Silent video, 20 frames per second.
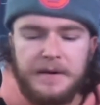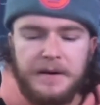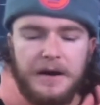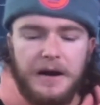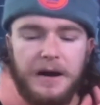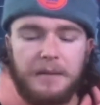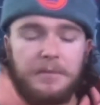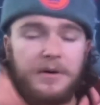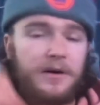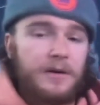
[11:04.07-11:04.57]

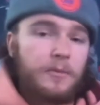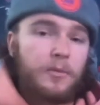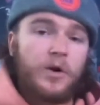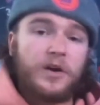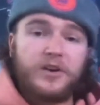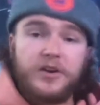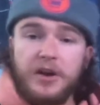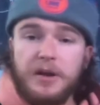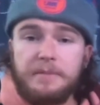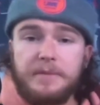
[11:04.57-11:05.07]
Uh, but
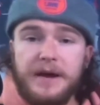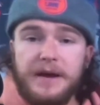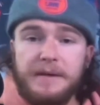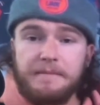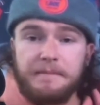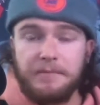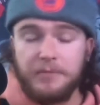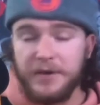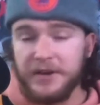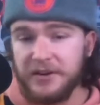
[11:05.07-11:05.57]
what could have
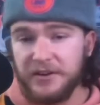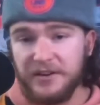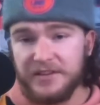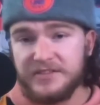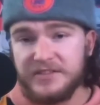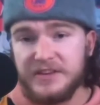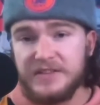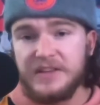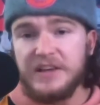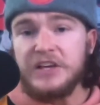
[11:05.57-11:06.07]
been? We could have
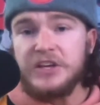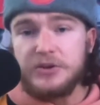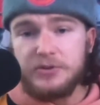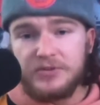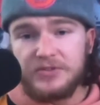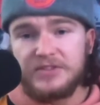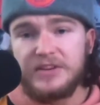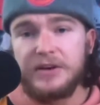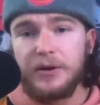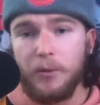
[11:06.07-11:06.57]
seen the
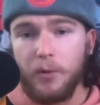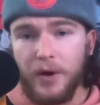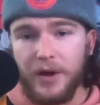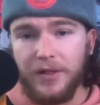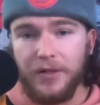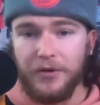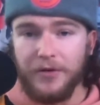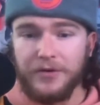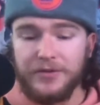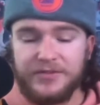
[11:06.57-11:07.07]
Houston
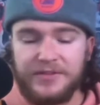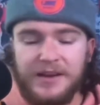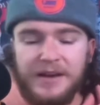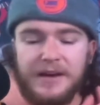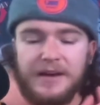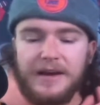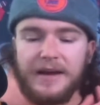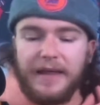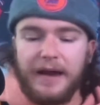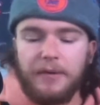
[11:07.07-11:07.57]
Oilers,
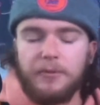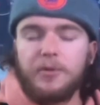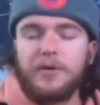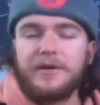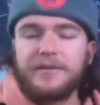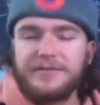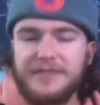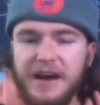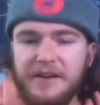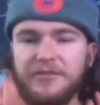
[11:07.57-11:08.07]
and that
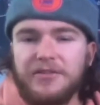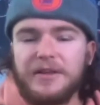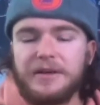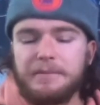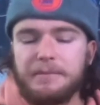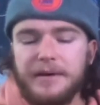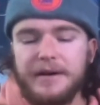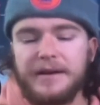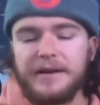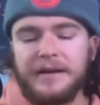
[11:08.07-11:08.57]
would have definitely
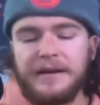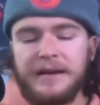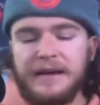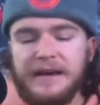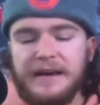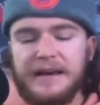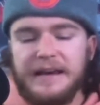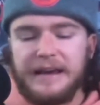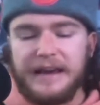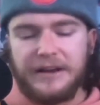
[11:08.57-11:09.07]
been
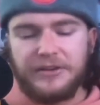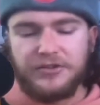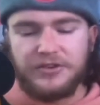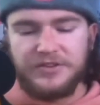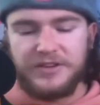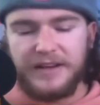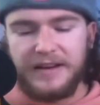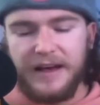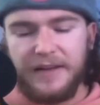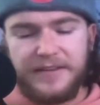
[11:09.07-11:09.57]

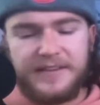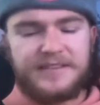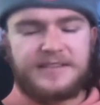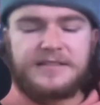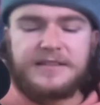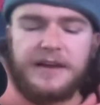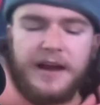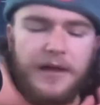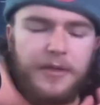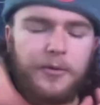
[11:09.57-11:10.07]
Interesting. Now, this
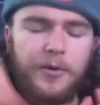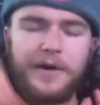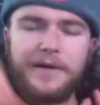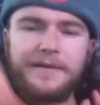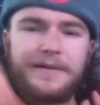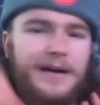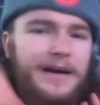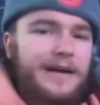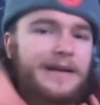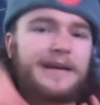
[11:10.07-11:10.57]
is another
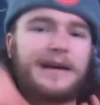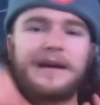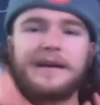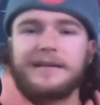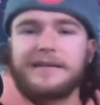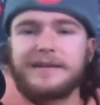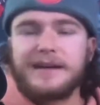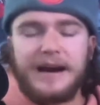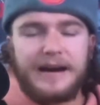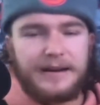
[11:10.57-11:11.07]
one,
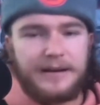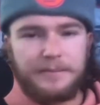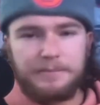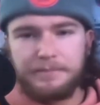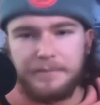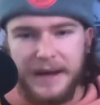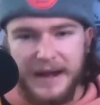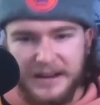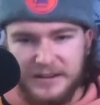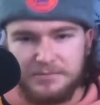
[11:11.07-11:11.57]
again, kind
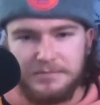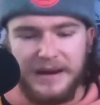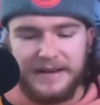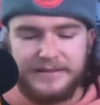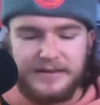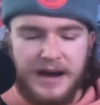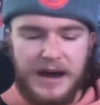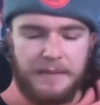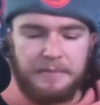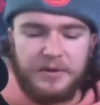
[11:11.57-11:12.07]
of past my
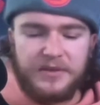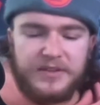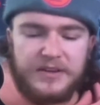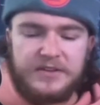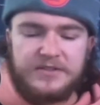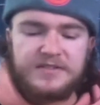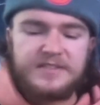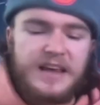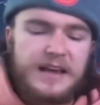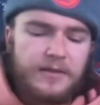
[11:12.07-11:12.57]
time, but the
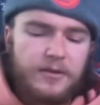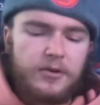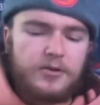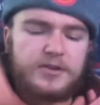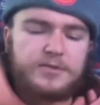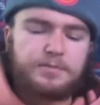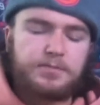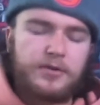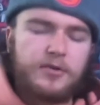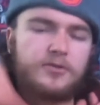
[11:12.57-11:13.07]
St.
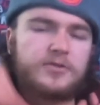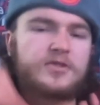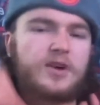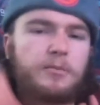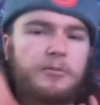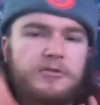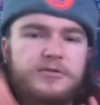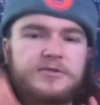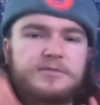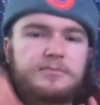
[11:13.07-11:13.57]
Louis Blues
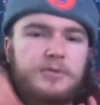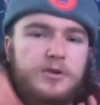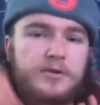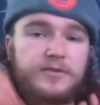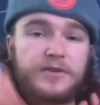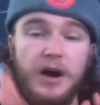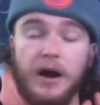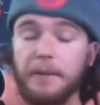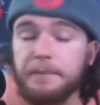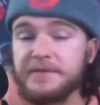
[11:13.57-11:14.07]
almost
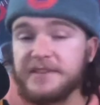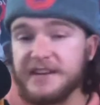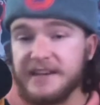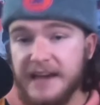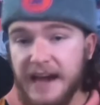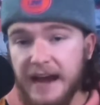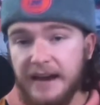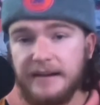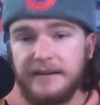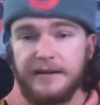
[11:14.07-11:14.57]
moved up to
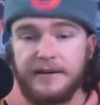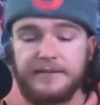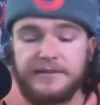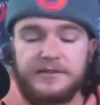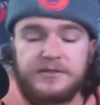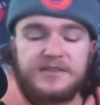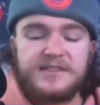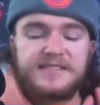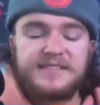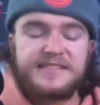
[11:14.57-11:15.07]
Canada,
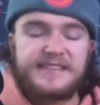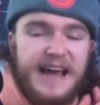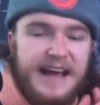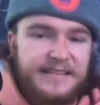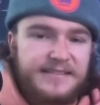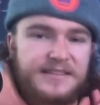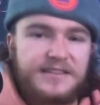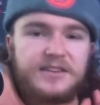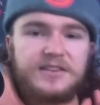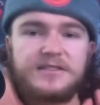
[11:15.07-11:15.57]
to
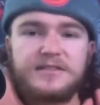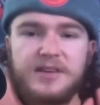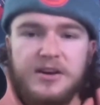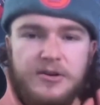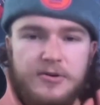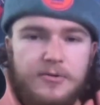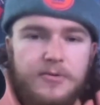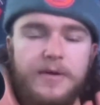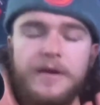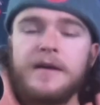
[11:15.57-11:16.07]

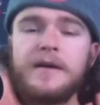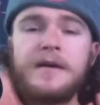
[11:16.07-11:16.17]
Saskatoon.